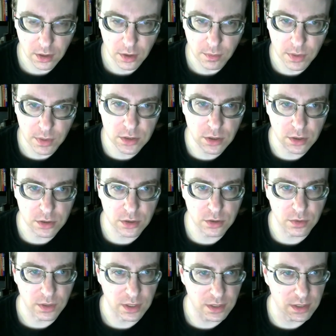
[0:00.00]
but he's also
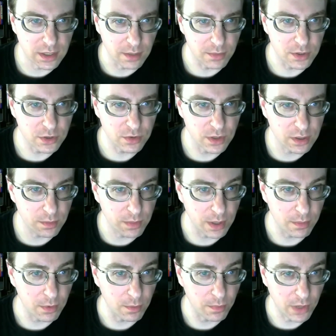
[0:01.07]
doing it demonstrate to
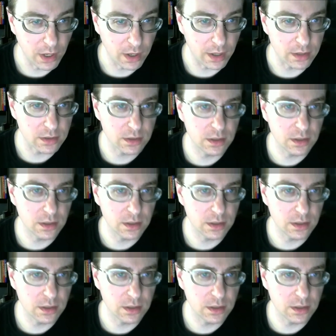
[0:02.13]
Pepper Potts.